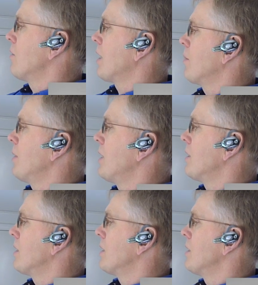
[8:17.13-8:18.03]

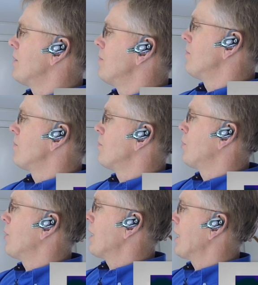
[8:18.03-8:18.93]
recommend um,
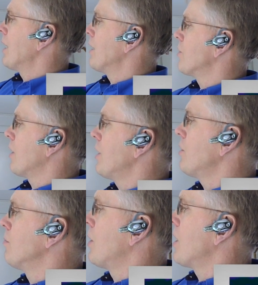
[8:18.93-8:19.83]
putting a
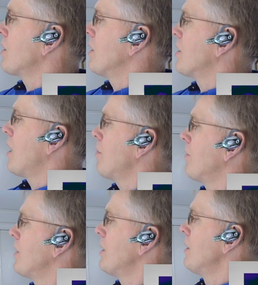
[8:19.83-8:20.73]
insulation box on top
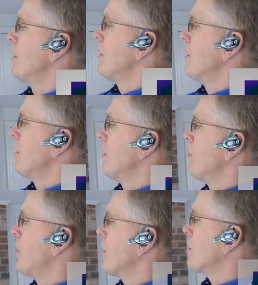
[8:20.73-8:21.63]
of it,
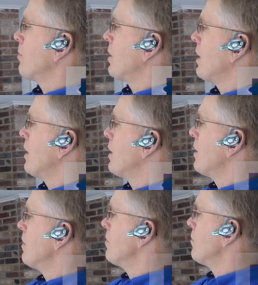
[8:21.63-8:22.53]
possibly
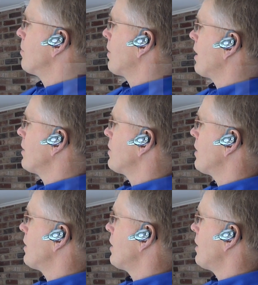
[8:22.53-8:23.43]
um,
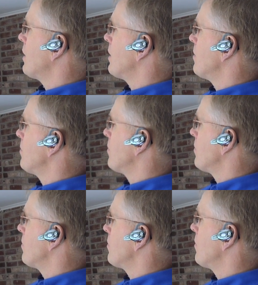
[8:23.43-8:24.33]
replacing the um,
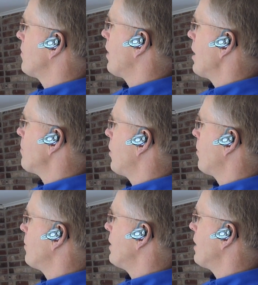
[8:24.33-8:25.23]
light bulb with